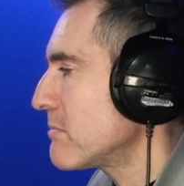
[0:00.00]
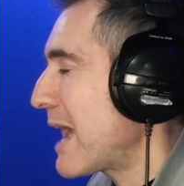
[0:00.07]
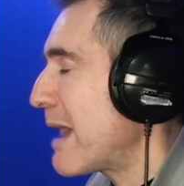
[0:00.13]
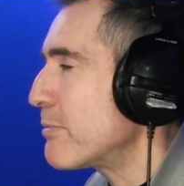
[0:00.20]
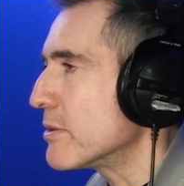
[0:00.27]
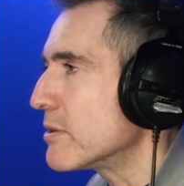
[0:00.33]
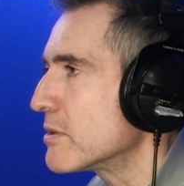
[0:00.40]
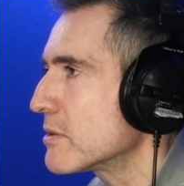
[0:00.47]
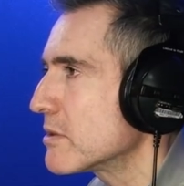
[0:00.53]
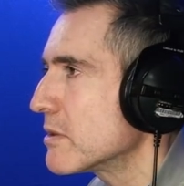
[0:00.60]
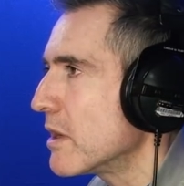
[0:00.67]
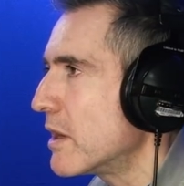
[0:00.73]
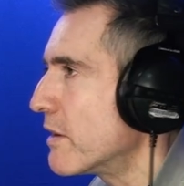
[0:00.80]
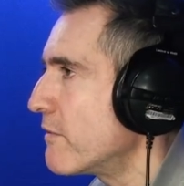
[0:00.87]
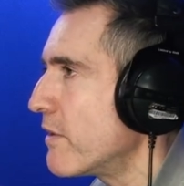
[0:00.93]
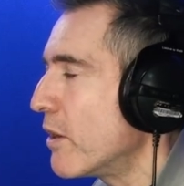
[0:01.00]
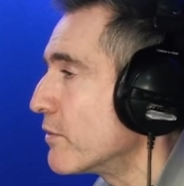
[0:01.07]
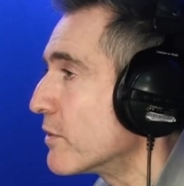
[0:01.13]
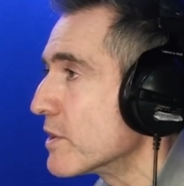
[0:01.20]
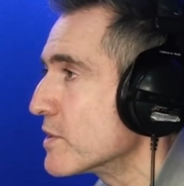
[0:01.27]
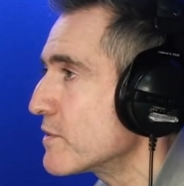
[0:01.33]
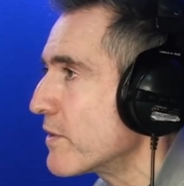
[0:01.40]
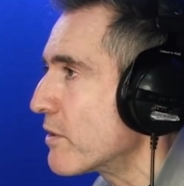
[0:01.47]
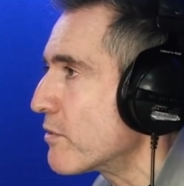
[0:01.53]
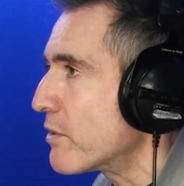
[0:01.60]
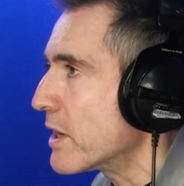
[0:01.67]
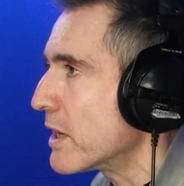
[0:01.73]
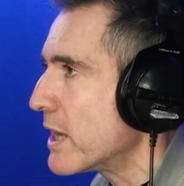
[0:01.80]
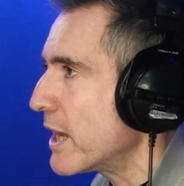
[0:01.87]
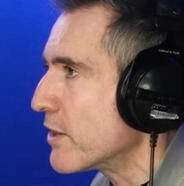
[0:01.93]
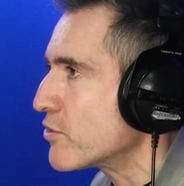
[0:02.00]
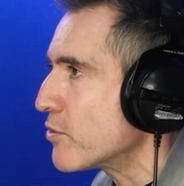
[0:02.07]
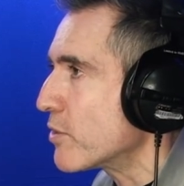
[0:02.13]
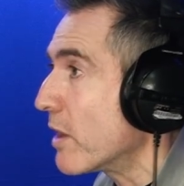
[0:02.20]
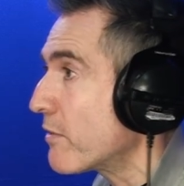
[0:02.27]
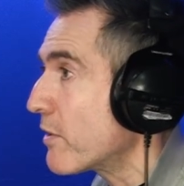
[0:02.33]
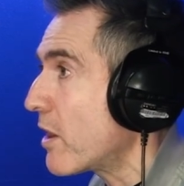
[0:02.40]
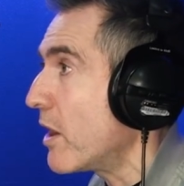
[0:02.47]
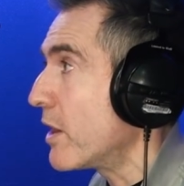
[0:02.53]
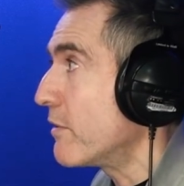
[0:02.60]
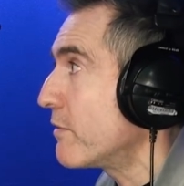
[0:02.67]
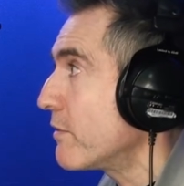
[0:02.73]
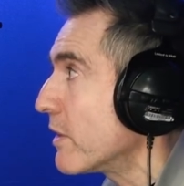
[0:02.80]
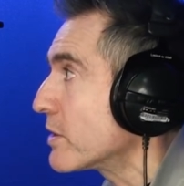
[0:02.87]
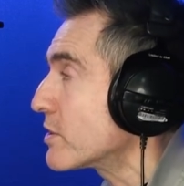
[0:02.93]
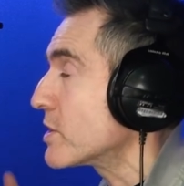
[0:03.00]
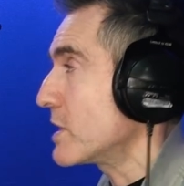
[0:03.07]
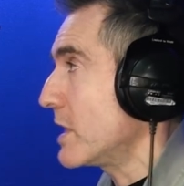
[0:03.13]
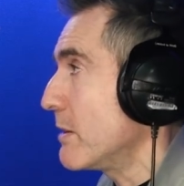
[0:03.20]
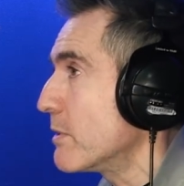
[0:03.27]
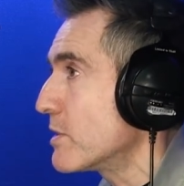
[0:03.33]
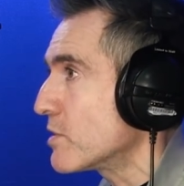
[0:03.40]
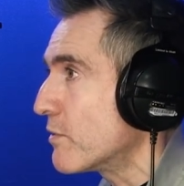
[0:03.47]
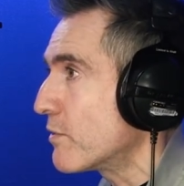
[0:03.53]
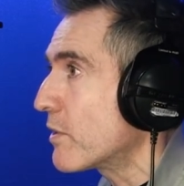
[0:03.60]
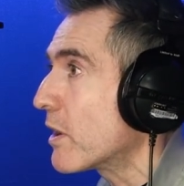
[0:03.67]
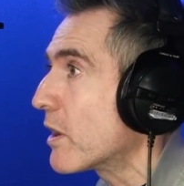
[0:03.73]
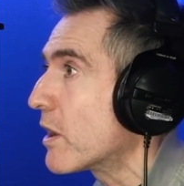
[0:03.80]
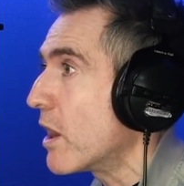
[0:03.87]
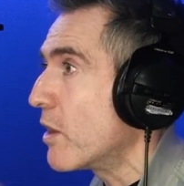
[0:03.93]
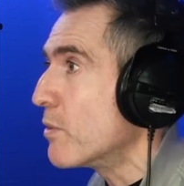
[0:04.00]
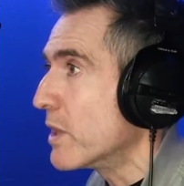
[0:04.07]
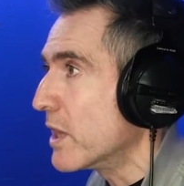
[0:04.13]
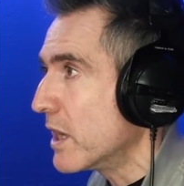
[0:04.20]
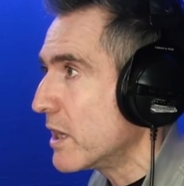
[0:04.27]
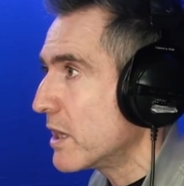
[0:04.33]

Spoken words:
happened and evolved and has felt really natural, and I've kind of like just let myself go with it.